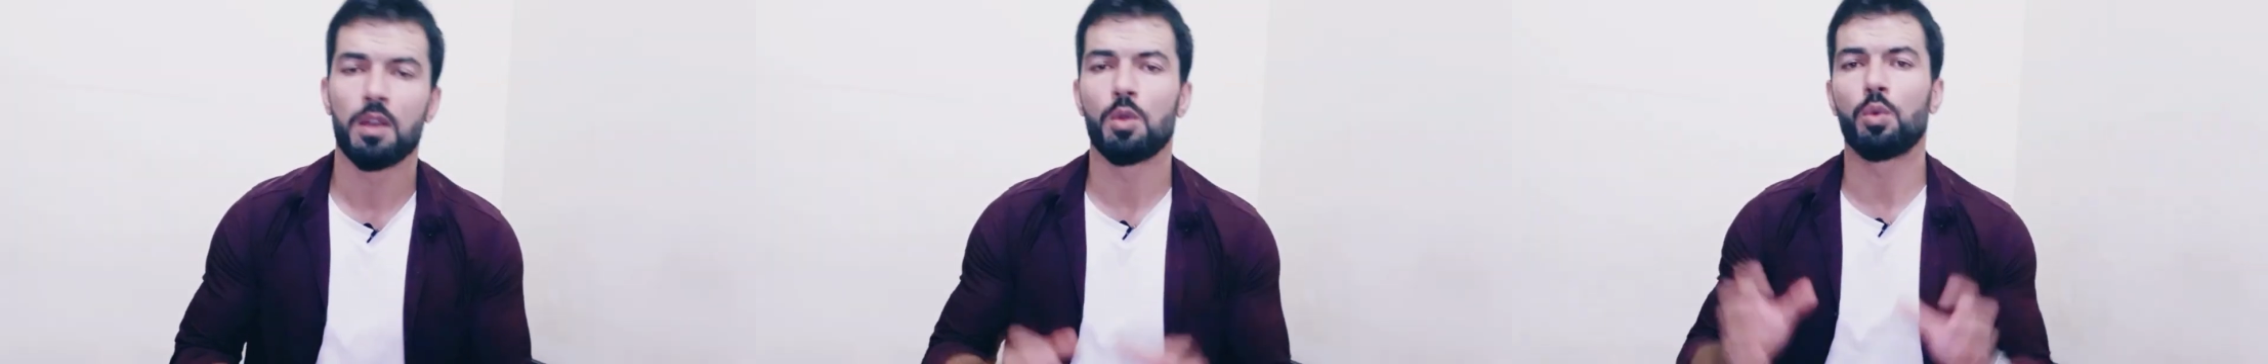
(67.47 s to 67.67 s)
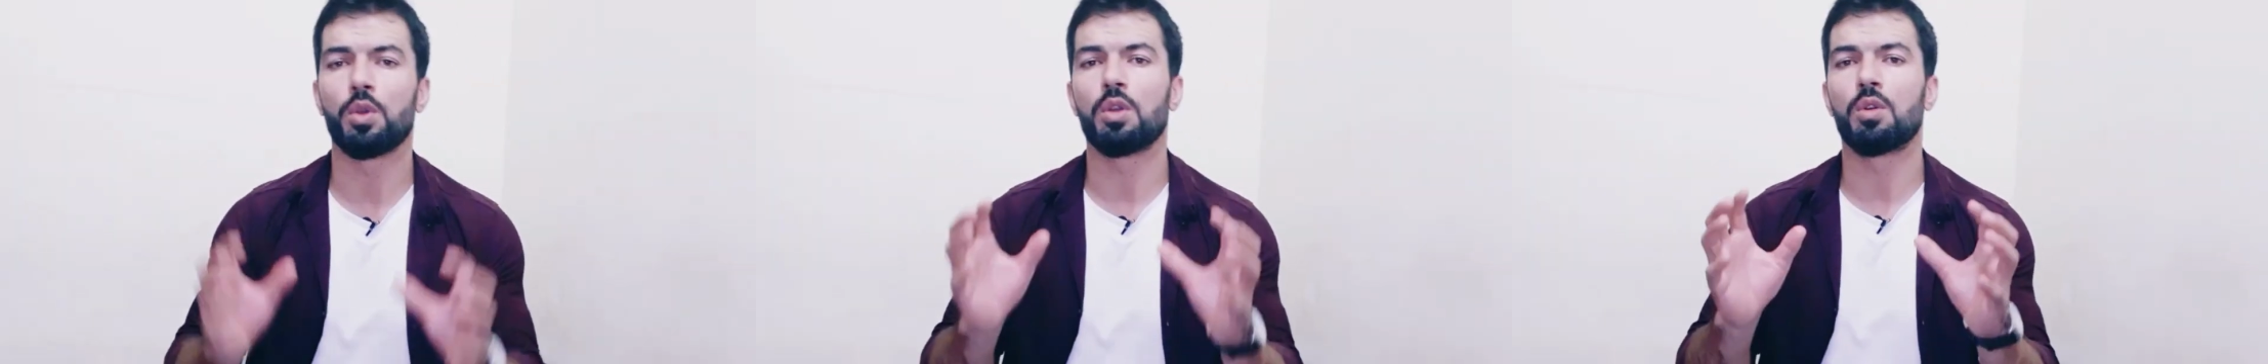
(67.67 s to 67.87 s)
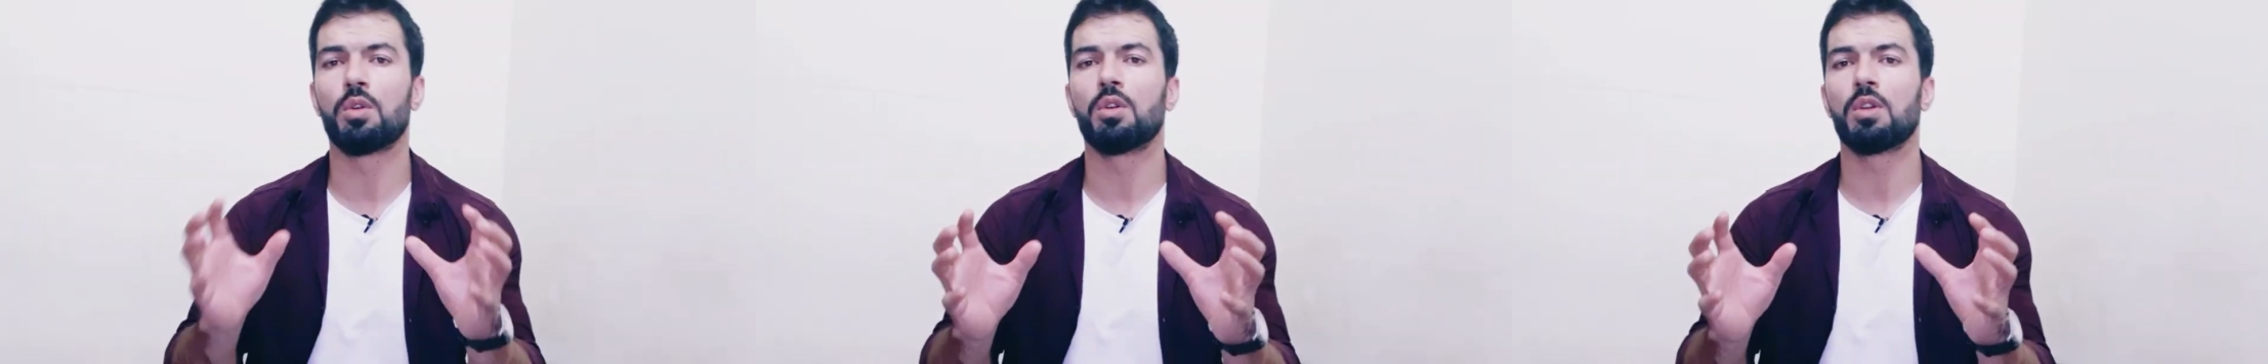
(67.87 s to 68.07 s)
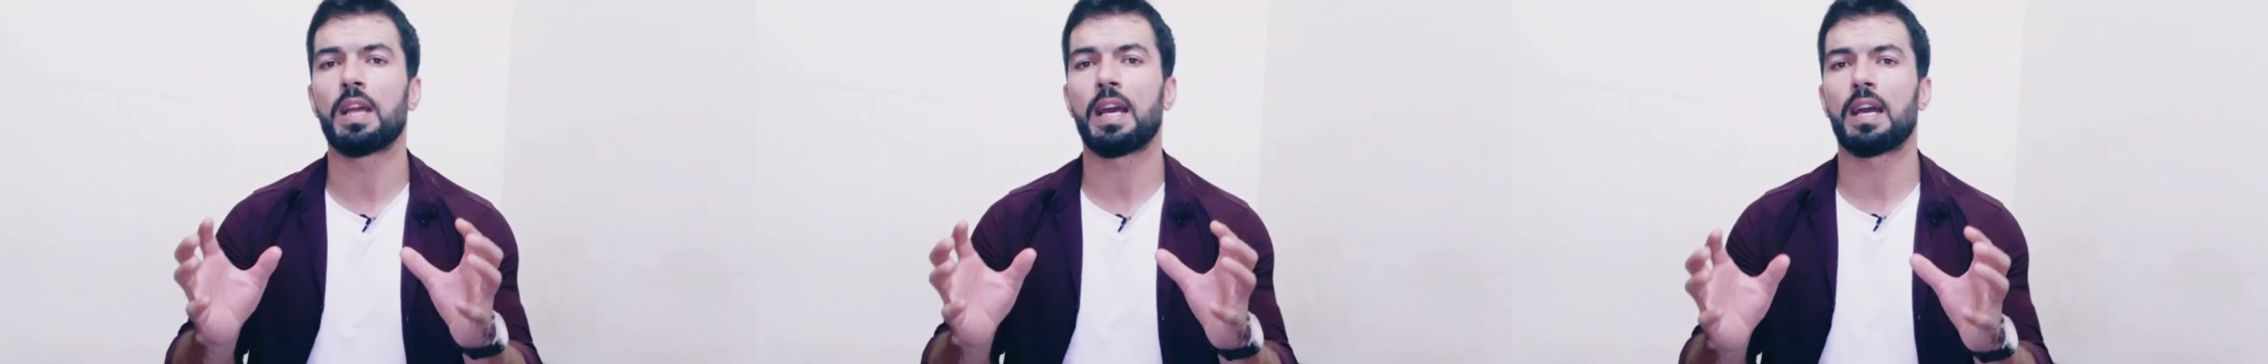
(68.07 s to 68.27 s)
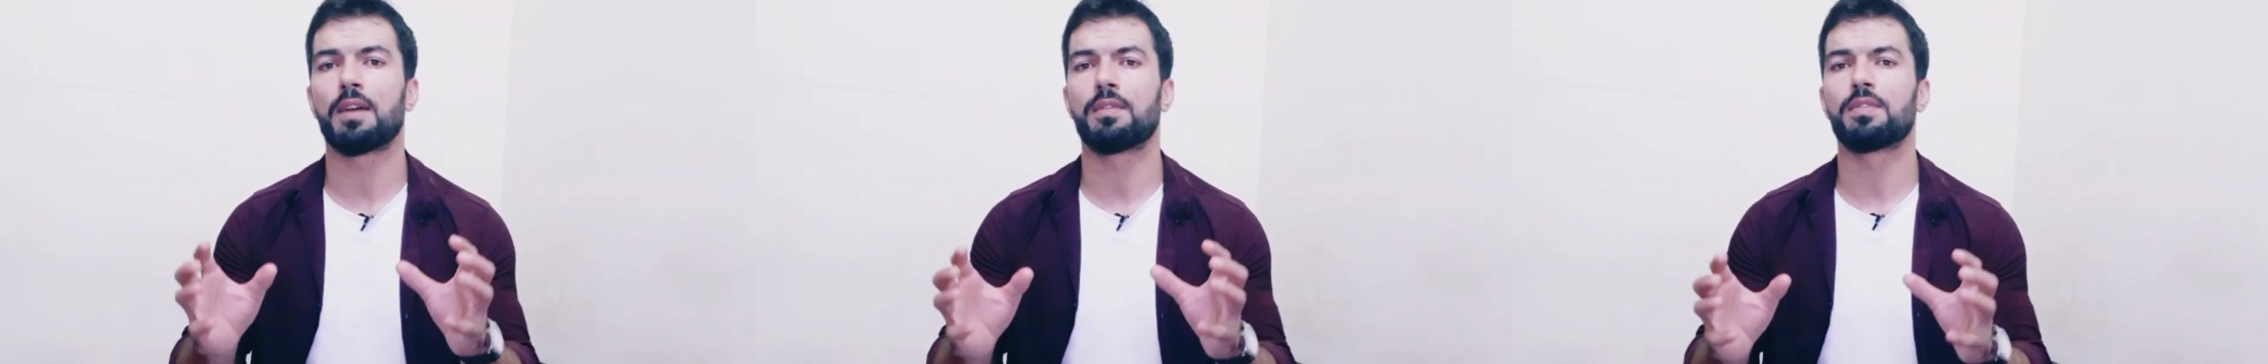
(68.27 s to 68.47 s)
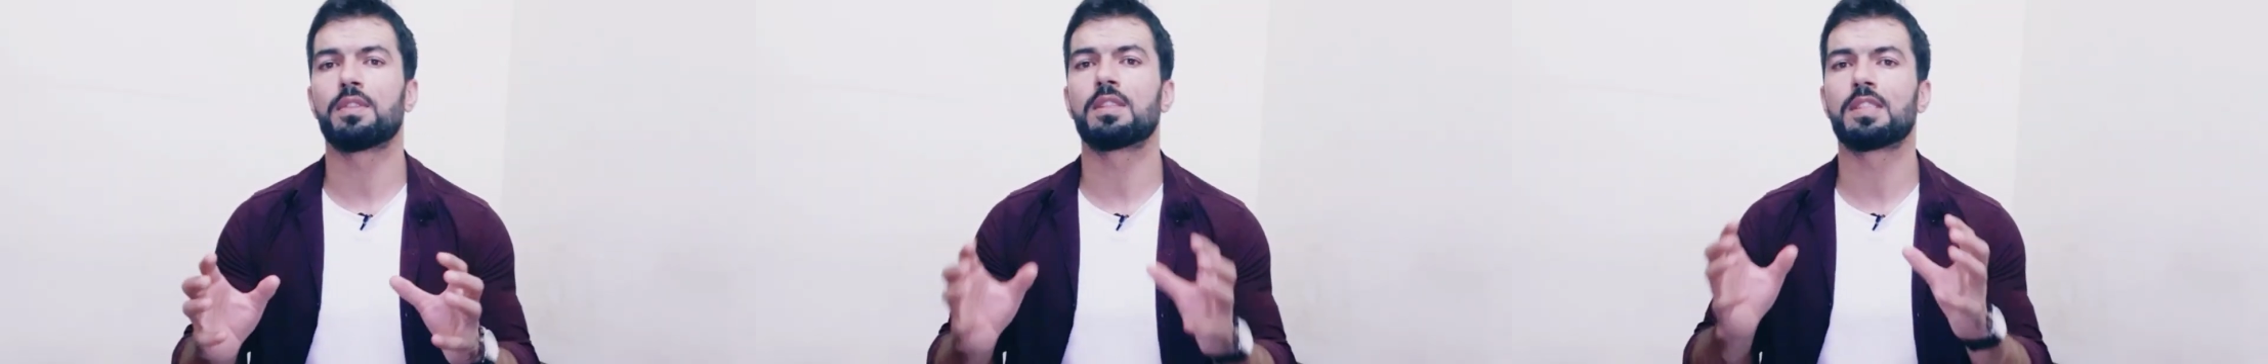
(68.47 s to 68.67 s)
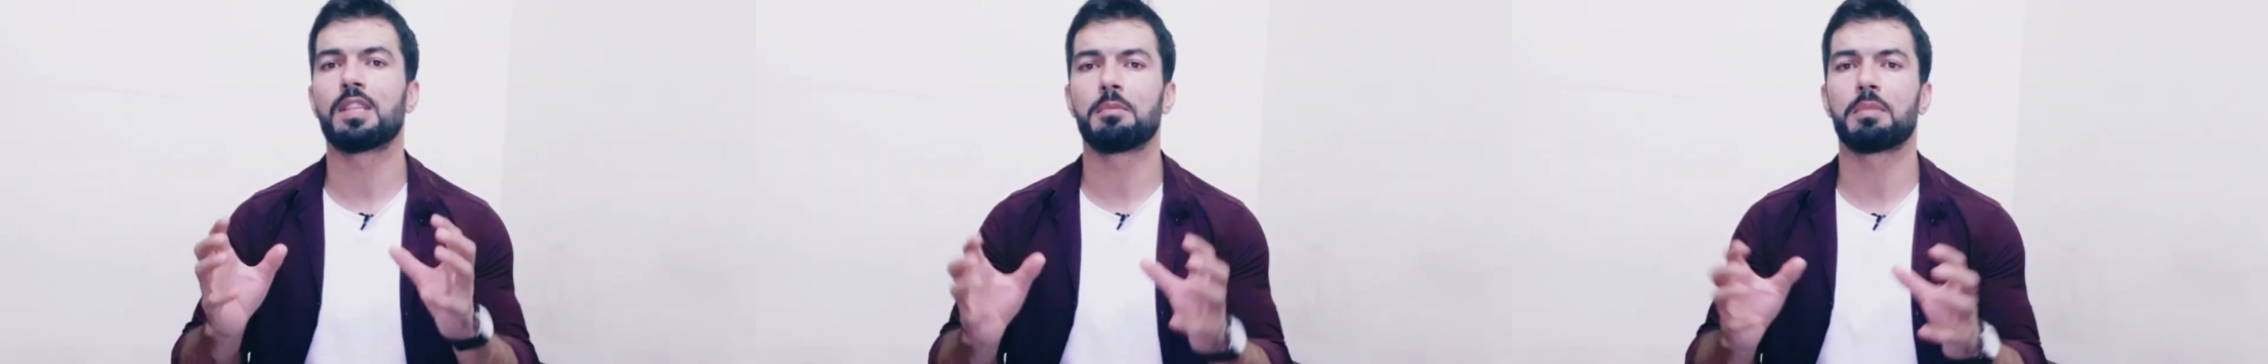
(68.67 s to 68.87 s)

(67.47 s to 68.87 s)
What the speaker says: We all have the same